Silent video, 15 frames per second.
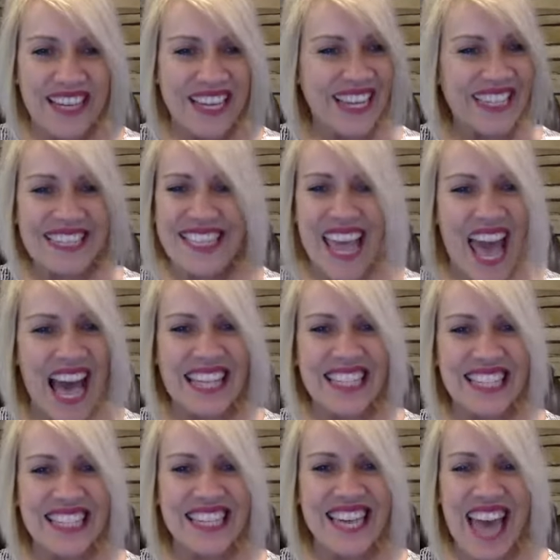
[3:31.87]
is
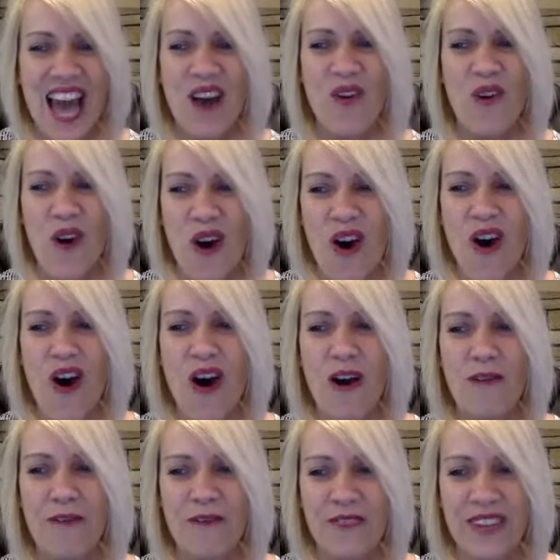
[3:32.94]
casting out
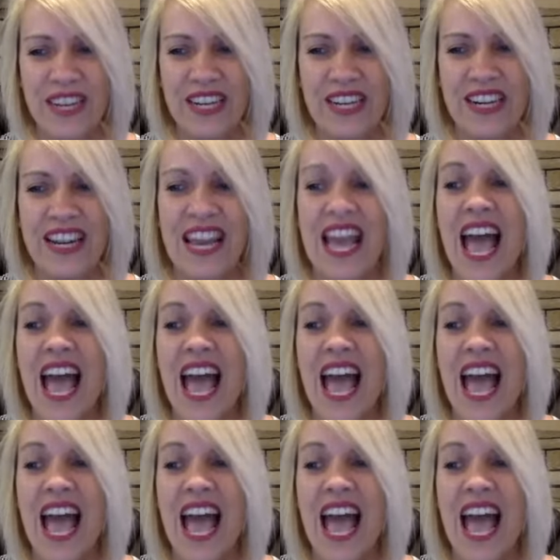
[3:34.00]
all fear,